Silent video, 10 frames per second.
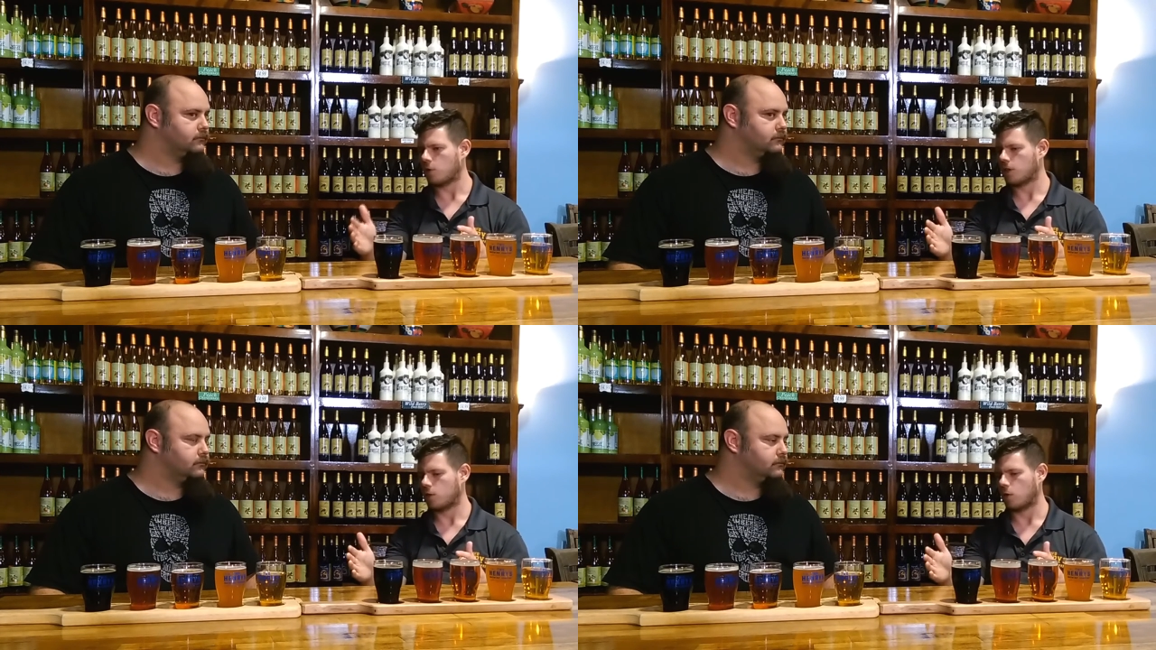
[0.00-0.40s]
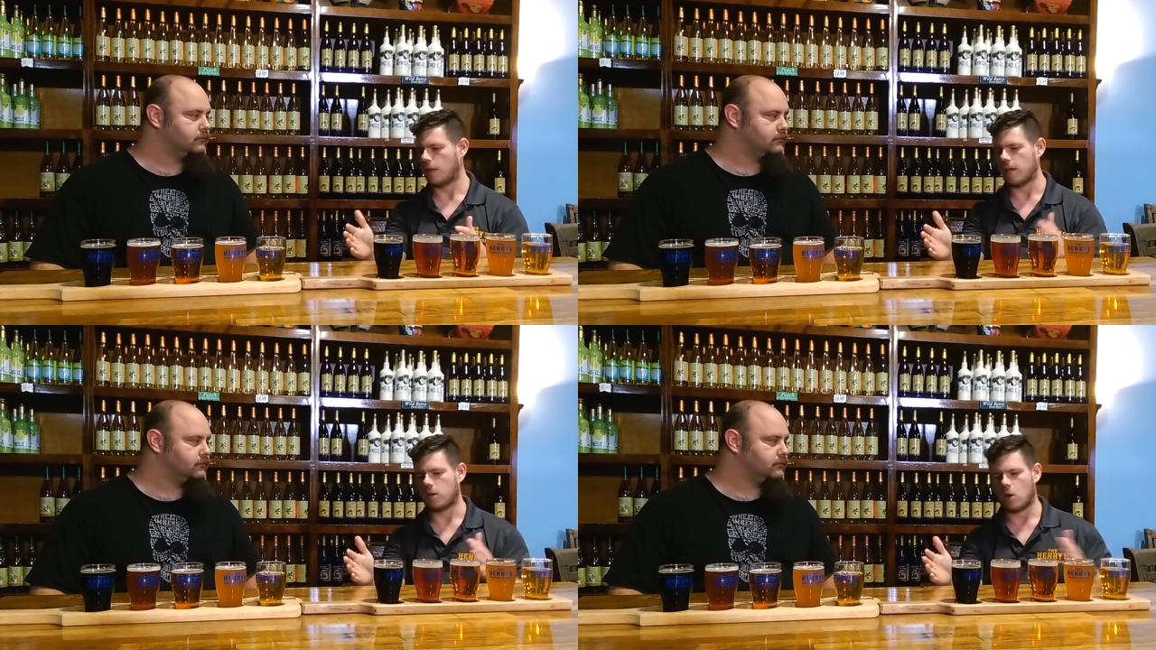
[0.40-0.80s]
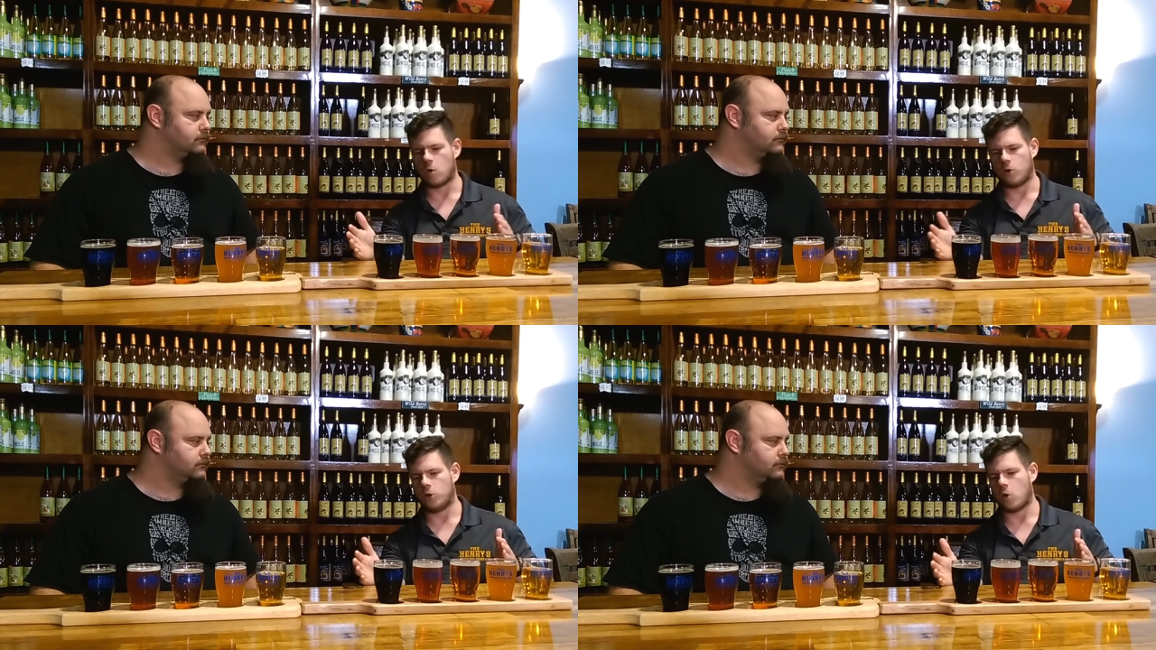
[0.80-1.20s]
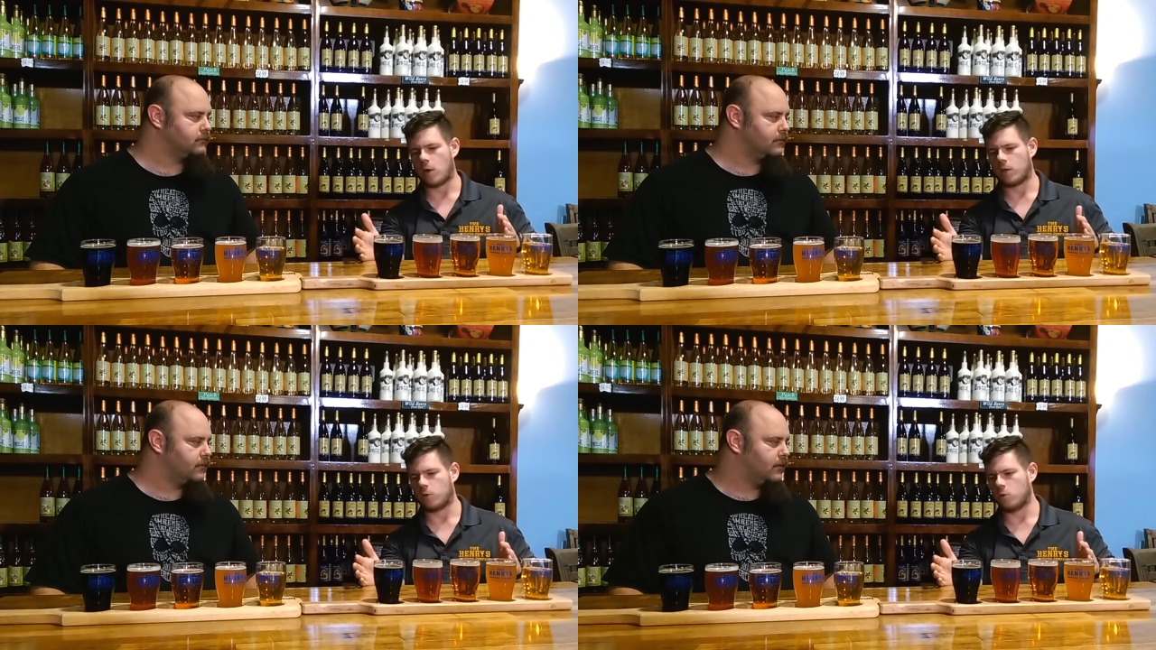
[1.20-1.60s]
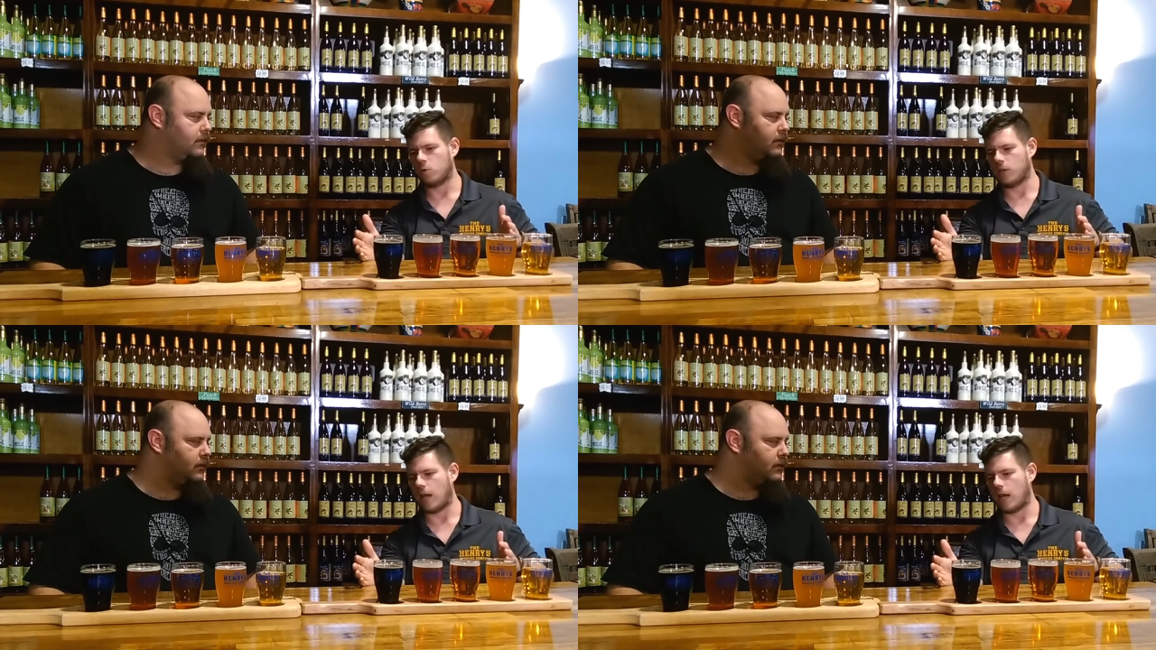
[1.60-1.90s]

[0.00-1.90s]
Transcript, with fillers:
Speaker 1: which is in Orlando, or you're going through